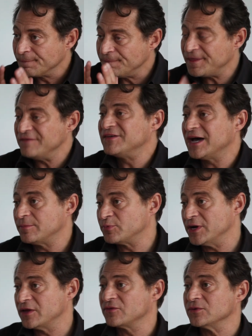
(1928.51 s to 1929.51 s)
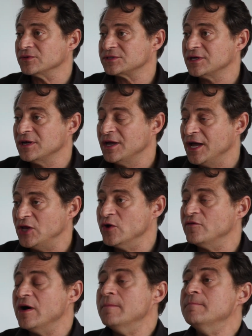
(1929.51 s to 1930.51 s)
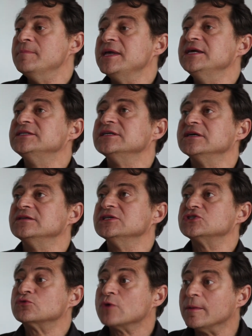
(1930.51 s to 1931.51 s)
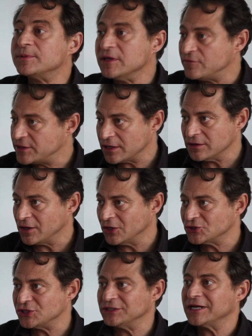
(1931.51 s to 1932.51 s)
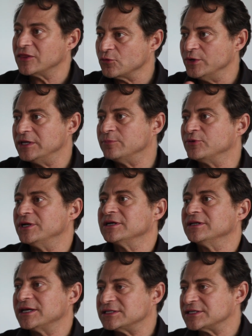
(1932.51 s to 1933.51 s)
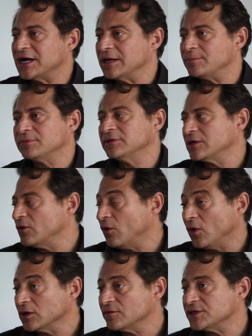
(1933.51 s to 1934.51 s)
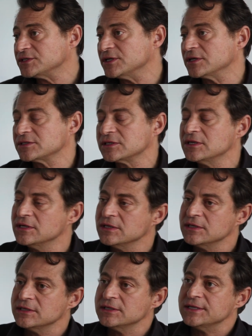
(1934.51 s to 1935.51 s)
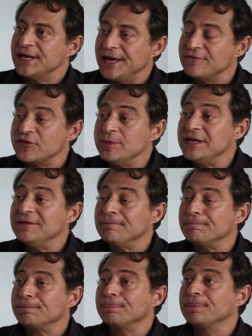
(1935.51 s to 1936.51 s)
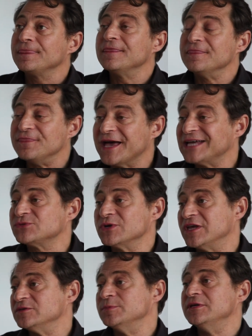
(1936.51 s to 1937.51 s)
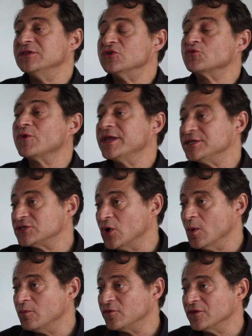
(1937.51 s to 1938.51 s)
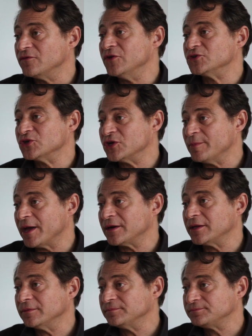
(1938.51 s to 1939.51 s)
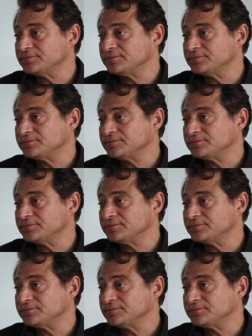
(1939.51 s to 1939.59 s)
they've got breakthroughs. And you have amazing disruptive technology like 3D printing, like Skype, like all of these things. And for me, that's what gives me the greatest hope for the future of humanity.